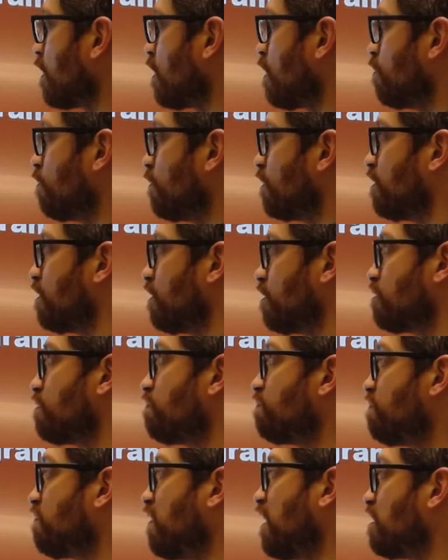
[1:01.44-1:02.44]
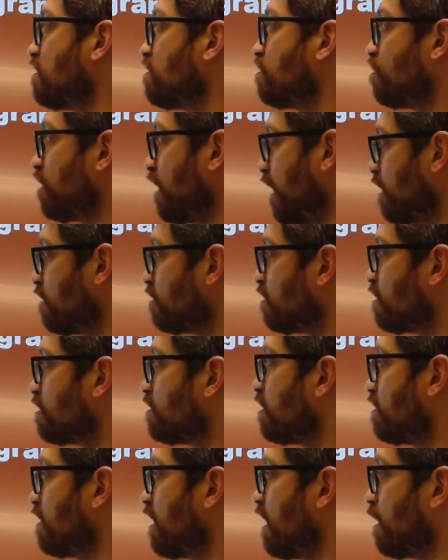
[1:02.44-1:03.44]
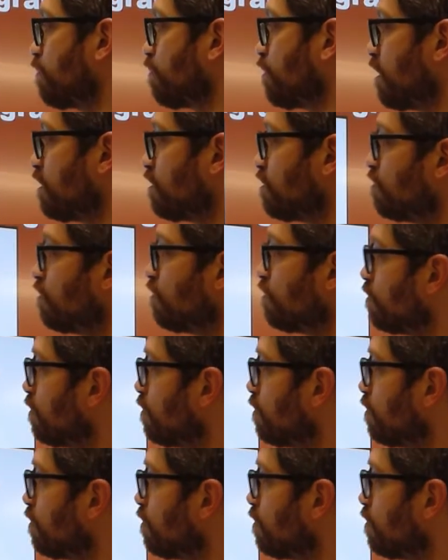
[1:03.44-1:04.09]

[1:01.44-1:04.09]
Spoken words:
But there are some phase changes that take place too,